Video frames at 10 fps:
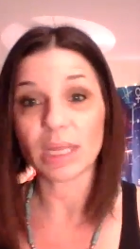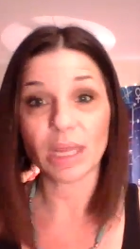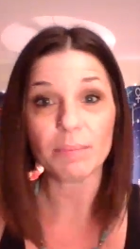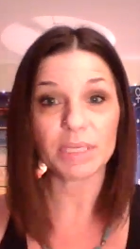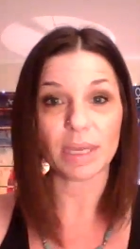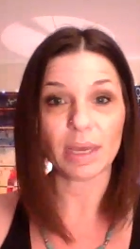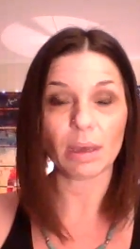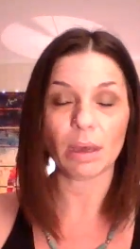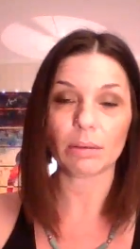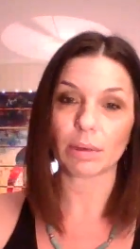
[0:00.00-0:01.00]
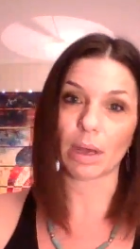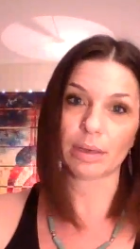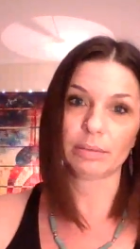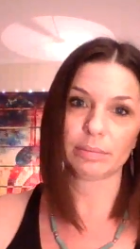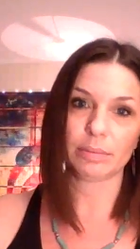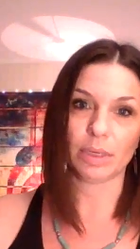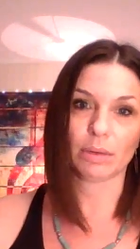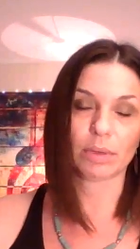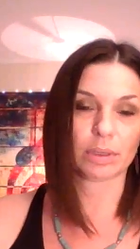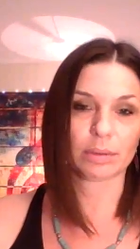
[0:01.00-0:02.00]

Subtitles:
And let me say, God, you know,